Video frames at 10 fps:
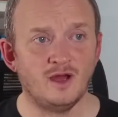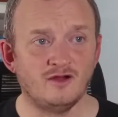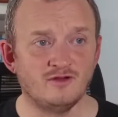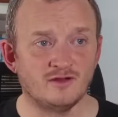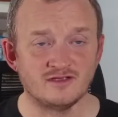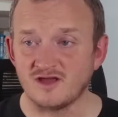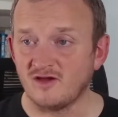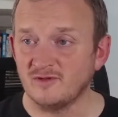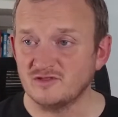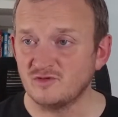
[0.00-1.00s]
I realise
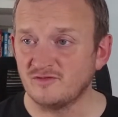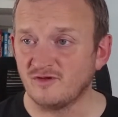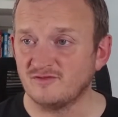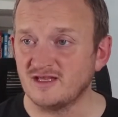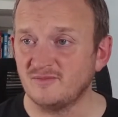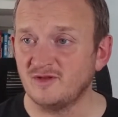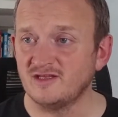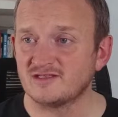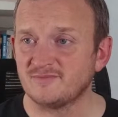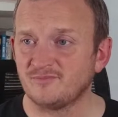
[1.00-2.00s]
I've been talking for over 10
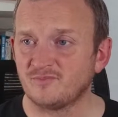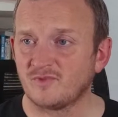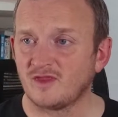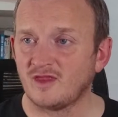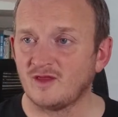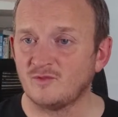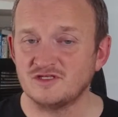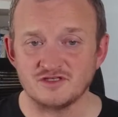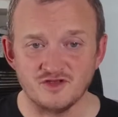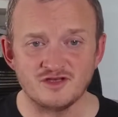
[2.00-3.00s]
minutes, which
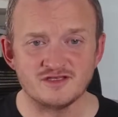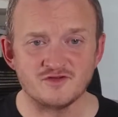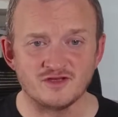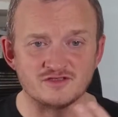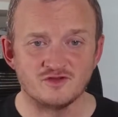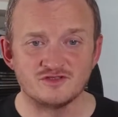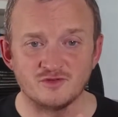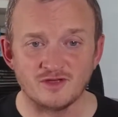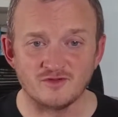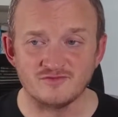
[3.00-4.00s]
is good considering it's not a
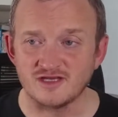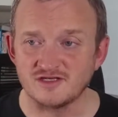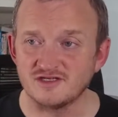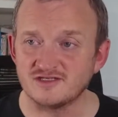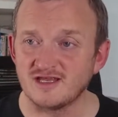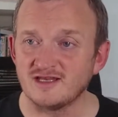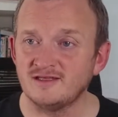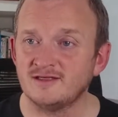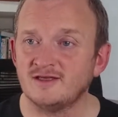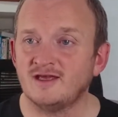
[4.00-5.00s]
two-way conversation exactly.
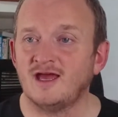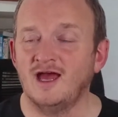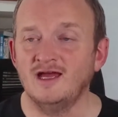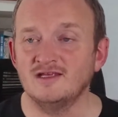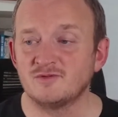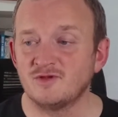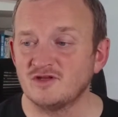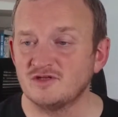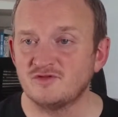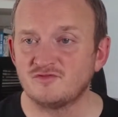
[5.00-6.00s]
So we've got
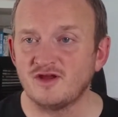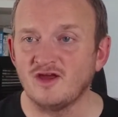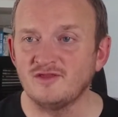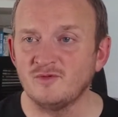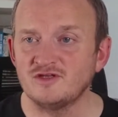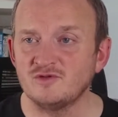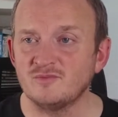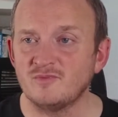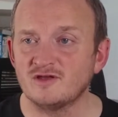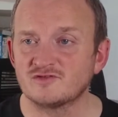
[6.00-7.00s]
to do 3. I think we do the
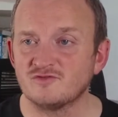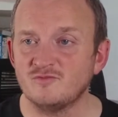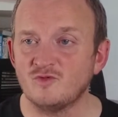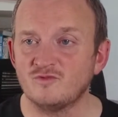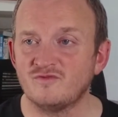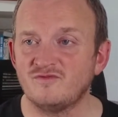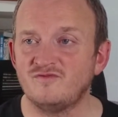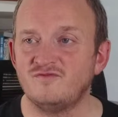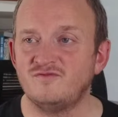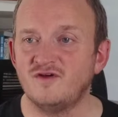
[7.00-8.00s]
Master of Malt
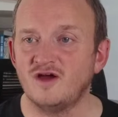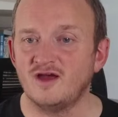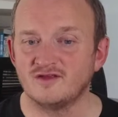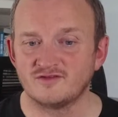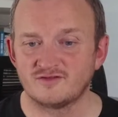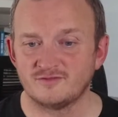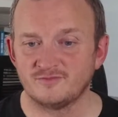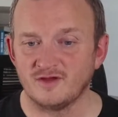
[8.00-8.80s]
first.